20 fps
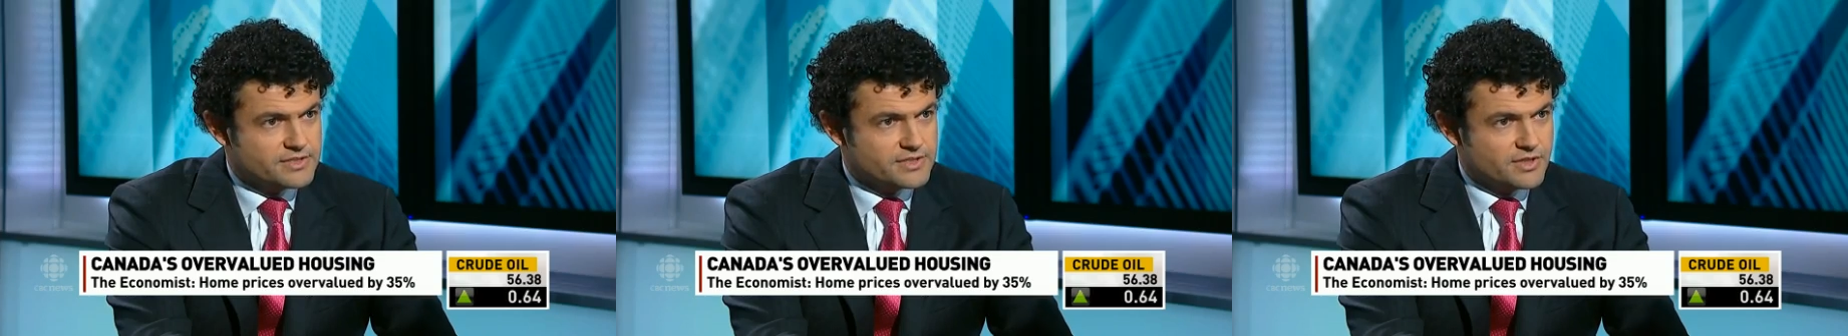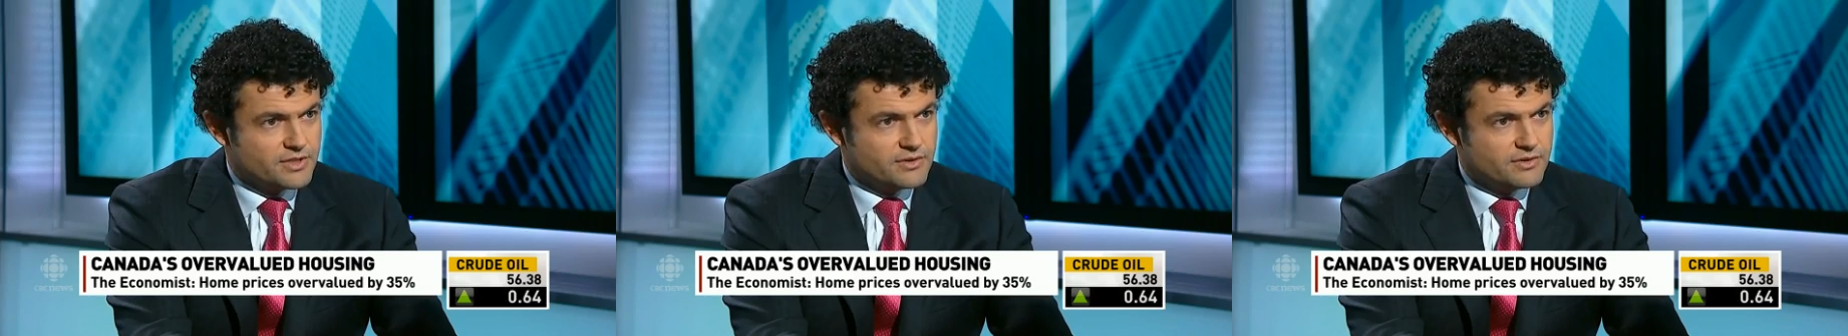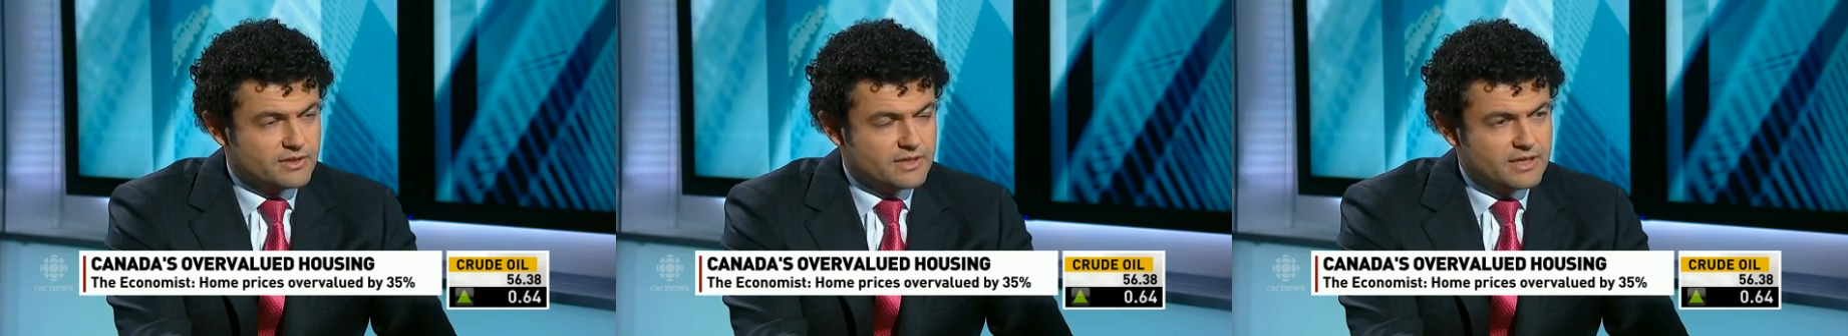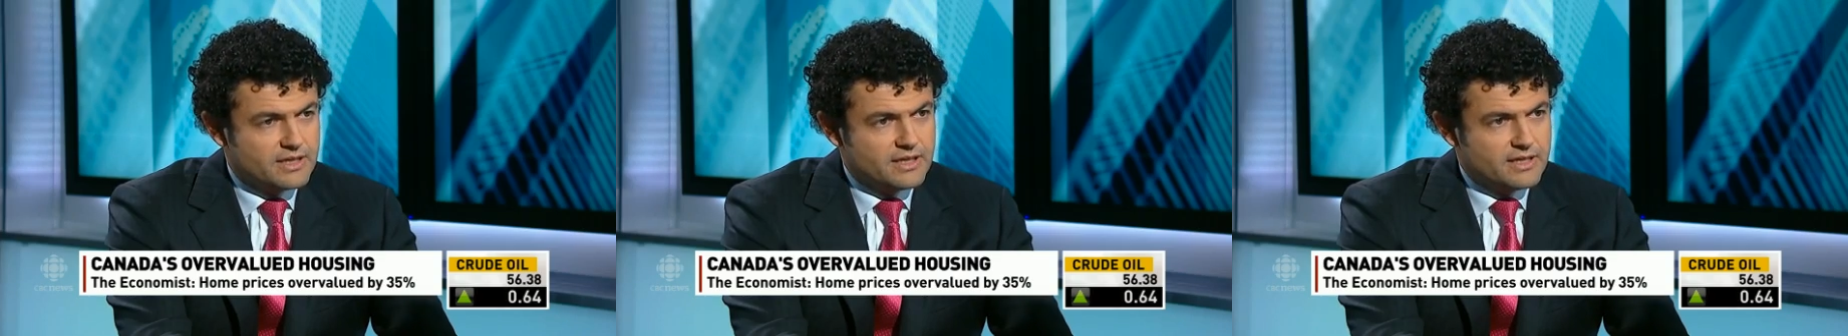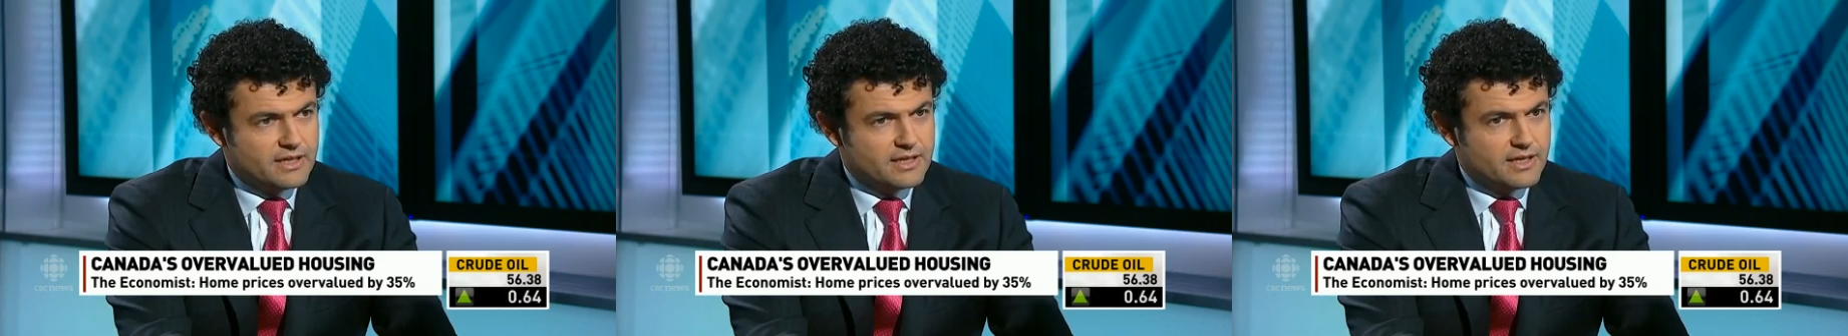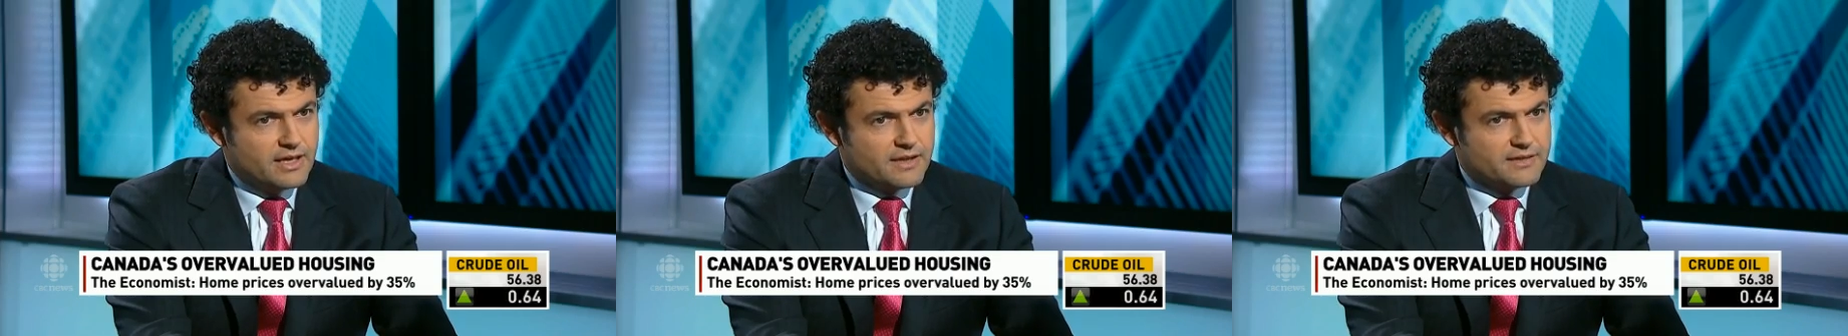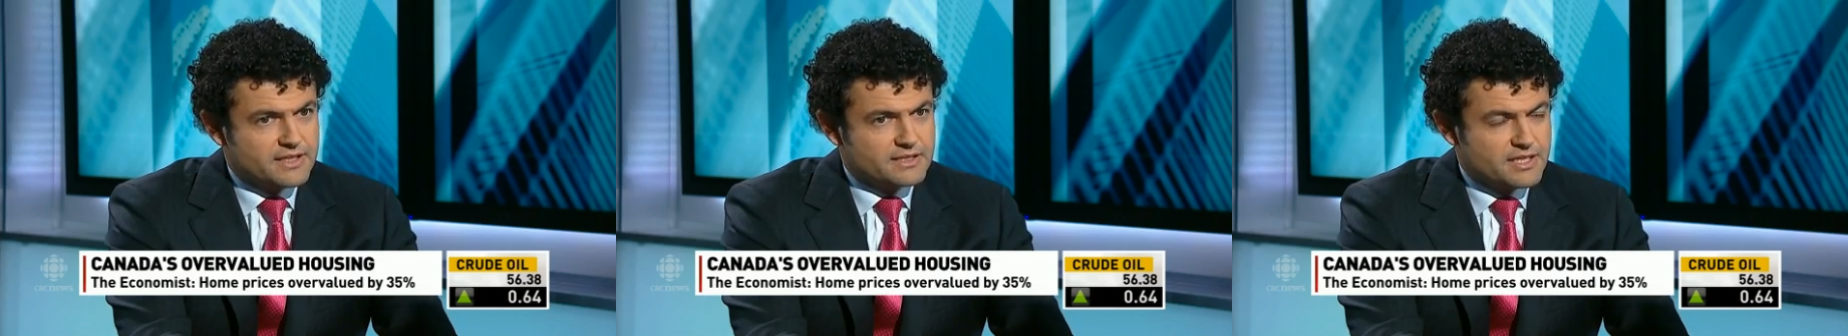So
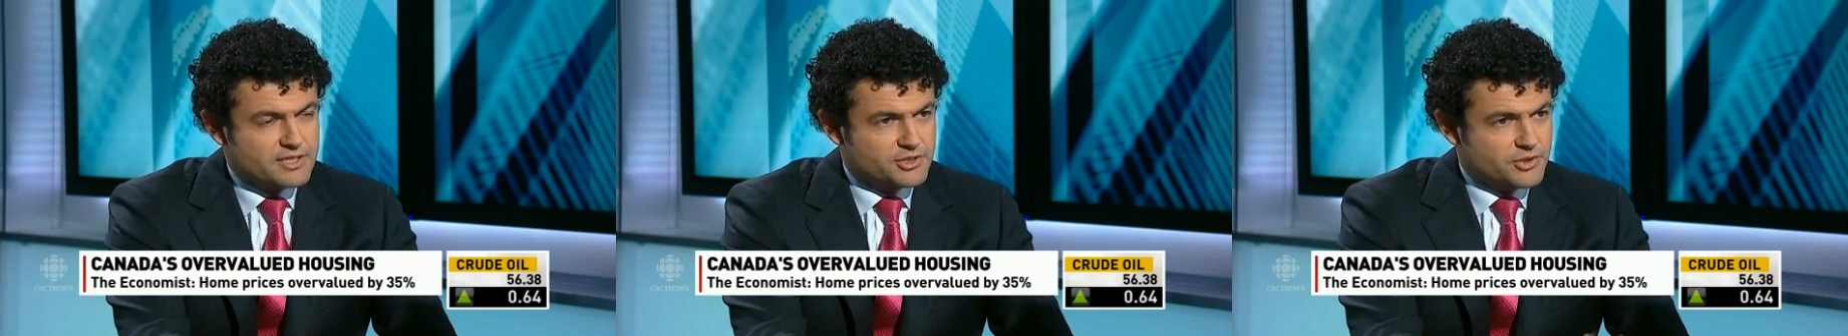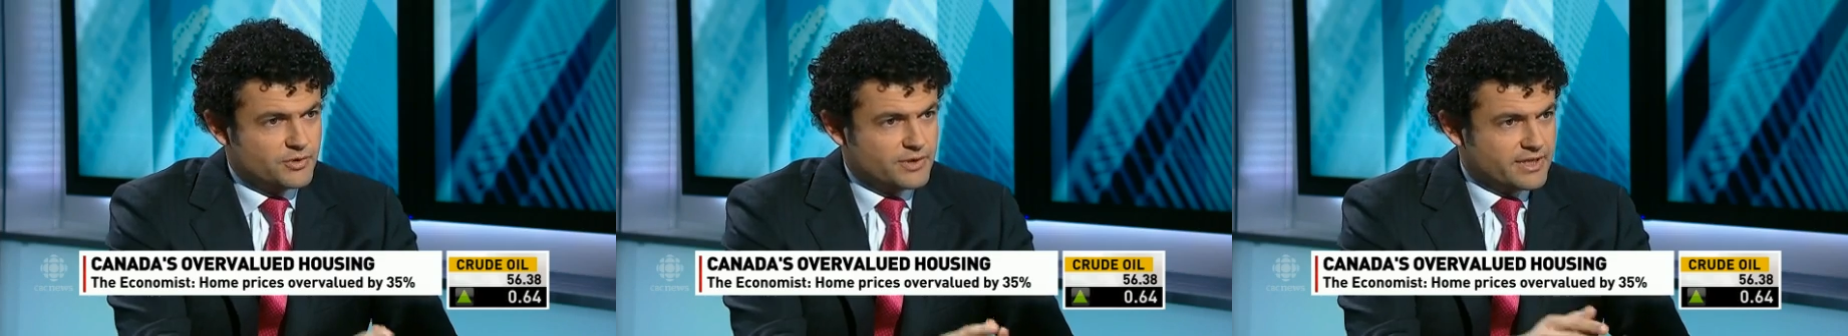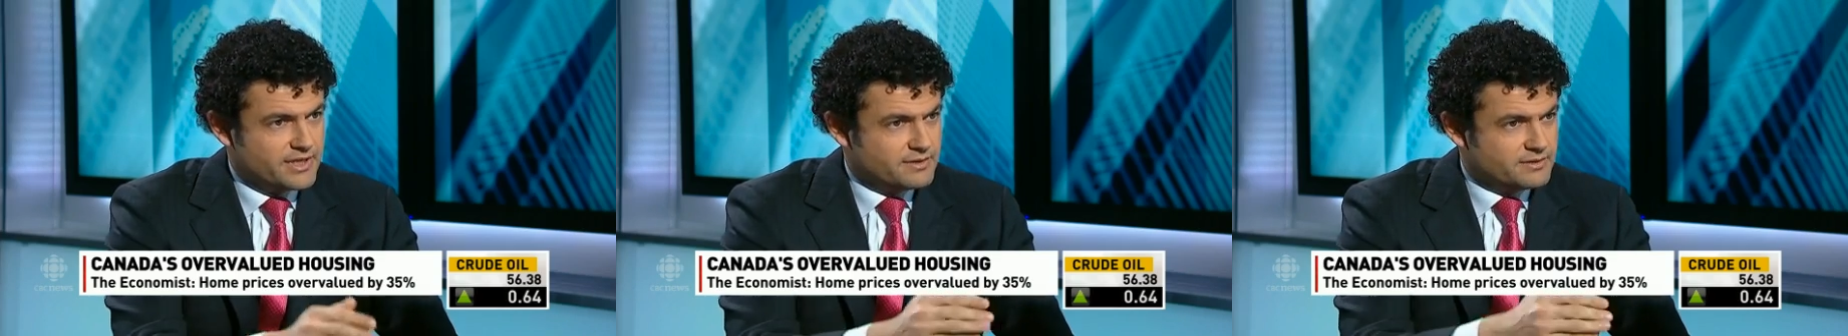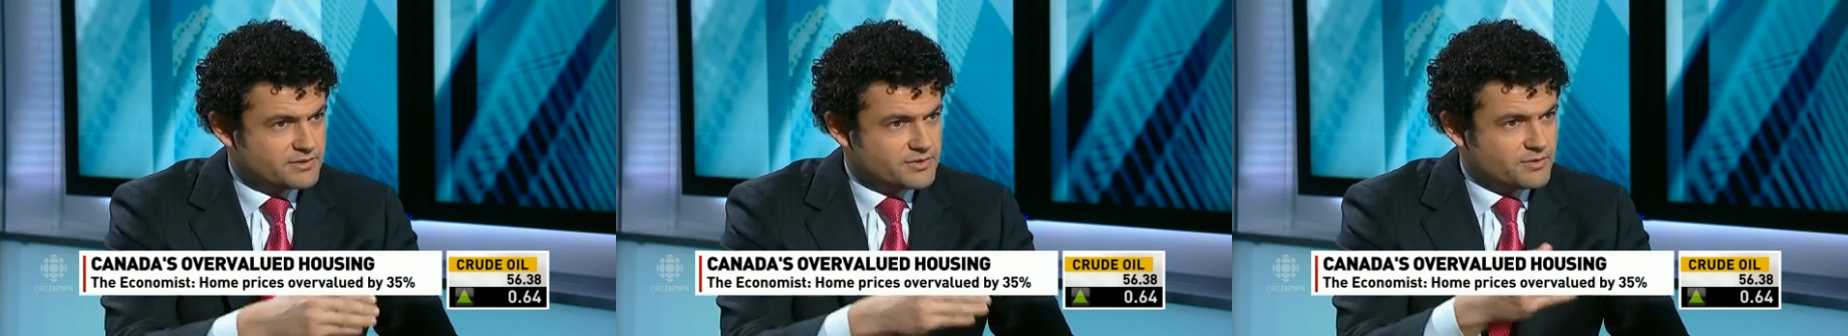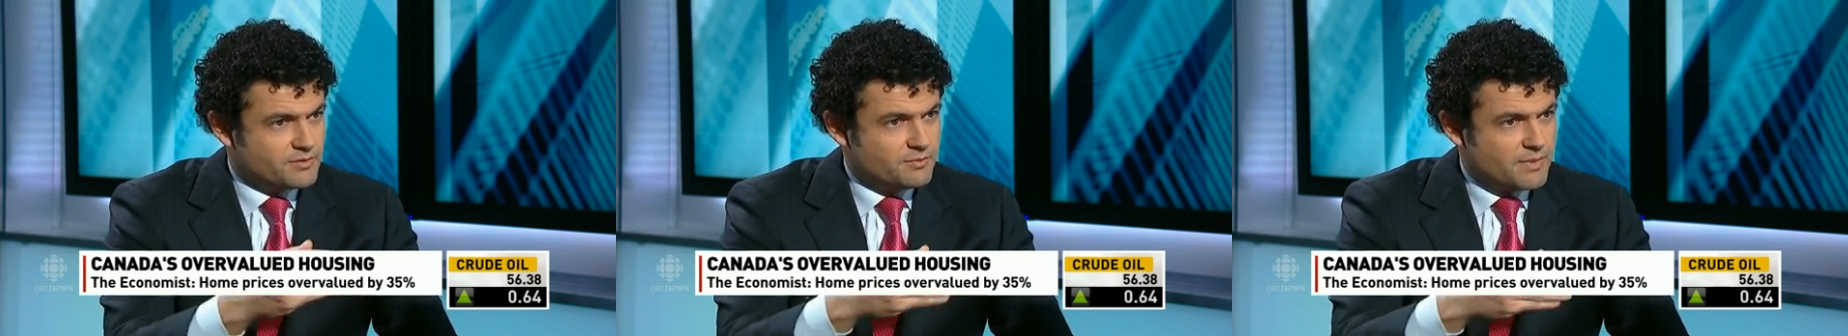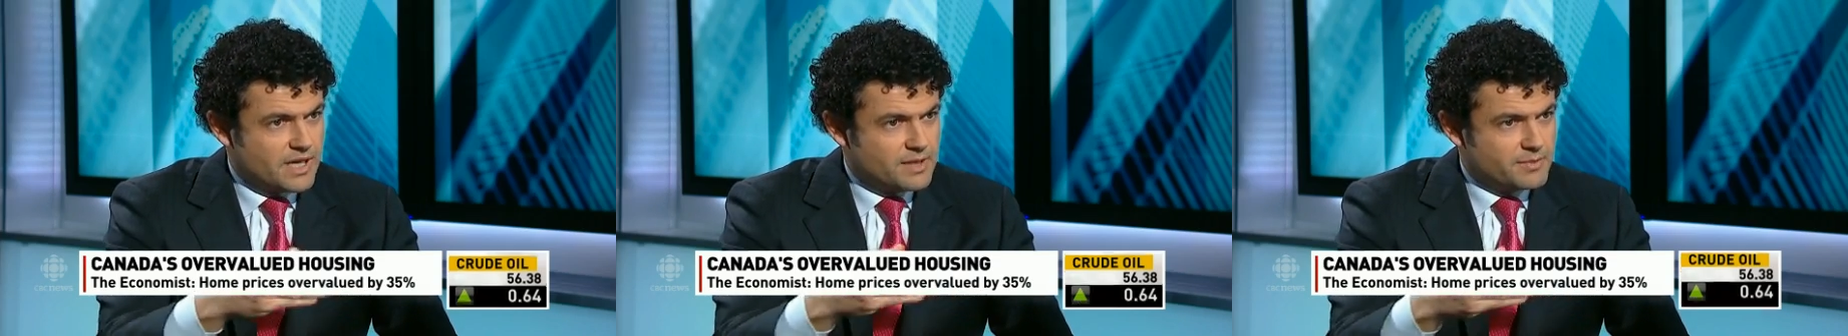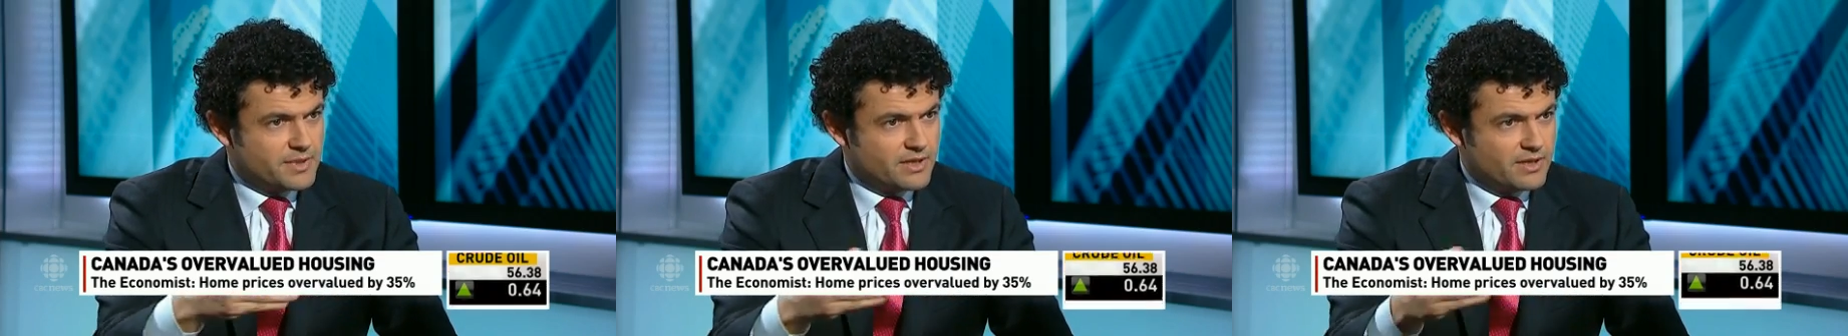I think they're doing it in sort of
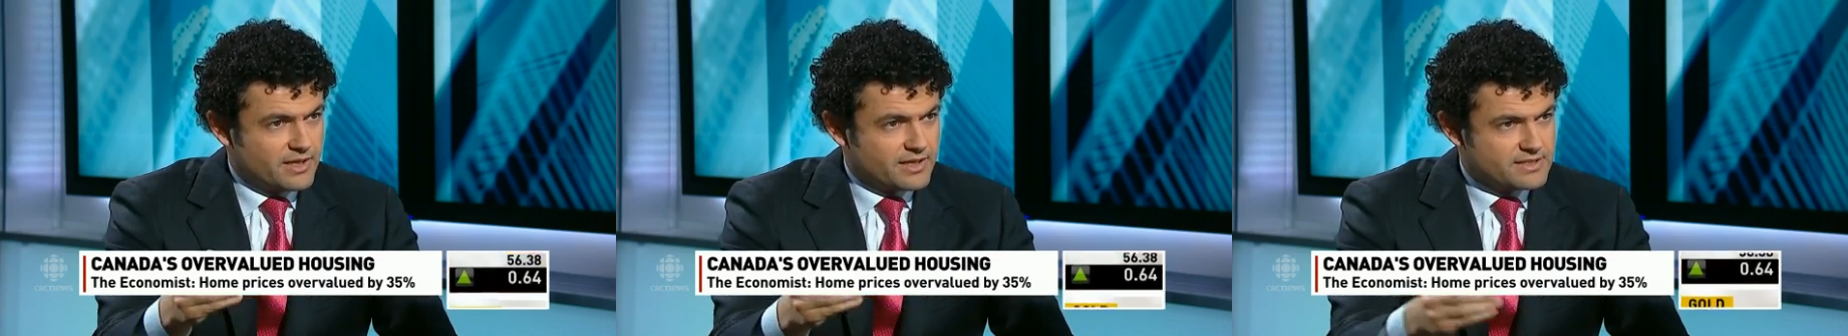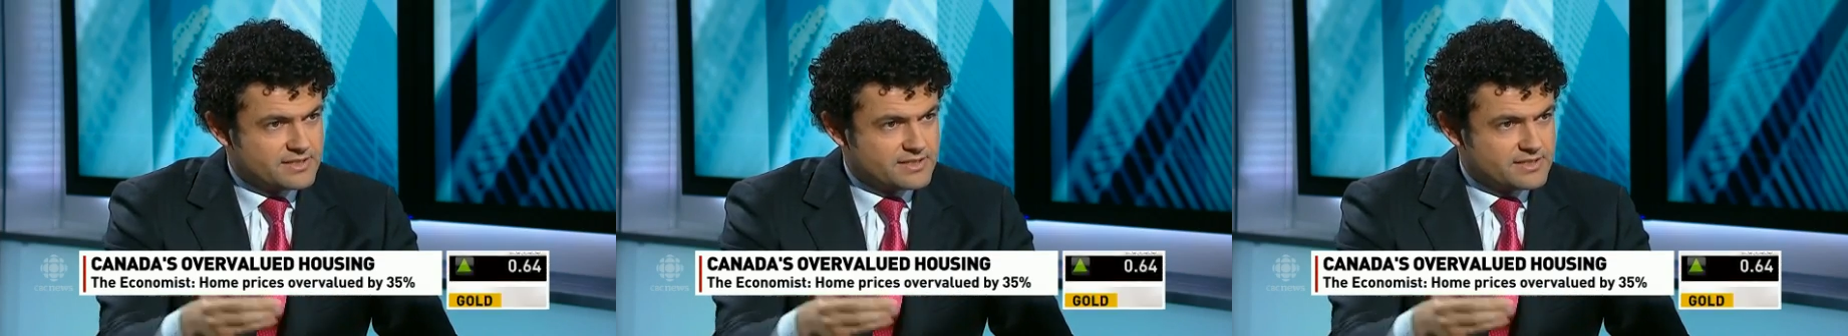baby-like